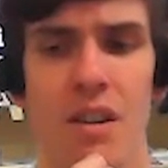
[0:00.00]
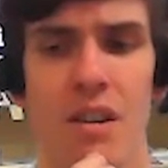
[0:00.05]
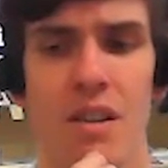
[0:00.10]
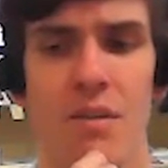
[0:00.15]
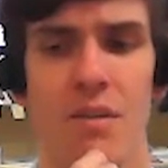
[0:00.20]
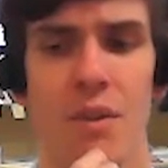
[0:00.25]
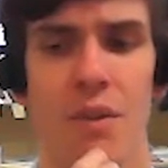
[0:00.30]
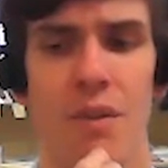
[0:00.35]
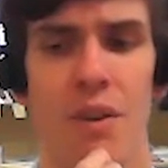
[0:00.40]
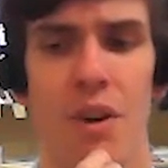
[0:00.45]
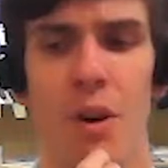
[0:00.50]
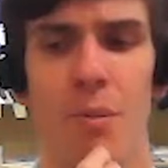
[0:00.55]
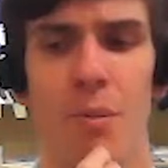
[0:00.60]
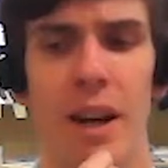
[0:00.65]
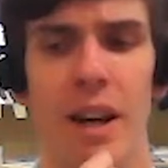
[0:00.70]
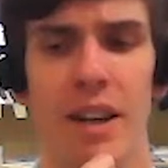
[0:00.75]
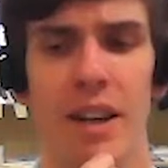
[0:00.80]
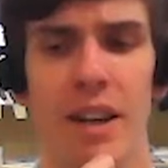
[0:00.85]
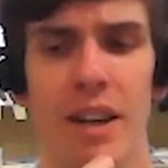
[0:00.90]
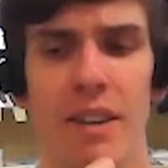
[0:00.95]
revert
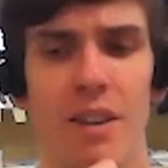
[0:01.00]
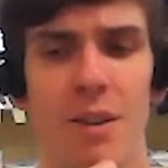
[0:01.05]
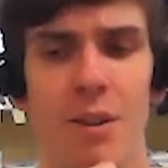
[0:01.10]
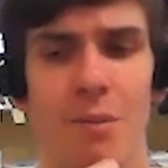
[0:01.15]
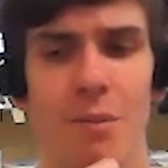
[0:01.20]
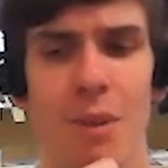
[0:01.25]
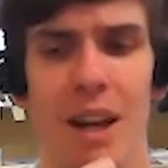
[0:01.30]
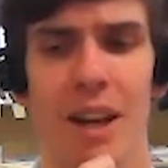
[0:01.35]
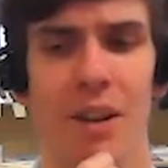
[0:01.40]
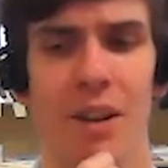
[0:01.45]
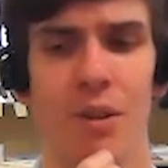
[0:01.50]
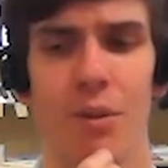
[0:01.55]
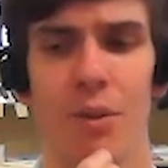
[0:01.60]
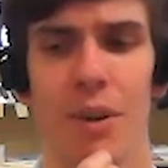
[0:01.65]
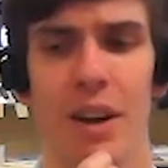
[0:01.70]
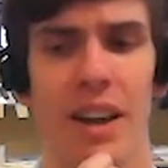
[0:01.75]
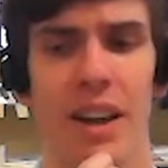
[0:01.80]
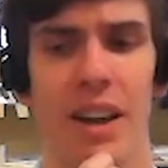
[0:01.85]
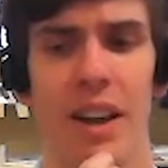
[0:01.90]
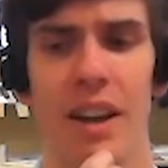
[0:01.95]
back to the manual
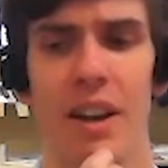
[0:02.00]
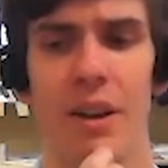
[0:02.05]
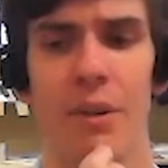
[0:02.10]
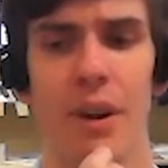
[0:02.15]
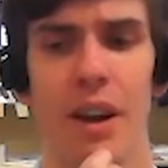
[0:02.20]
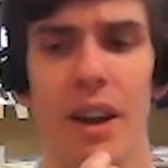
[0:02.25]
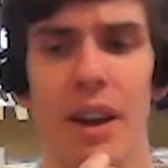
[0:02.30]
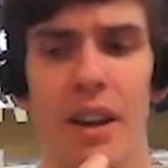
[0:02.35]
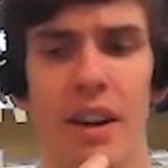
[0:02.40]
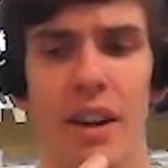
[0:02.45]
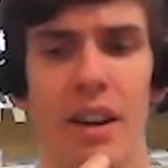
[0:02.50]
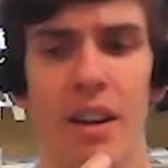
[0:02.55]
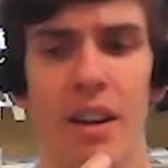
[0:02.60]
way anyway.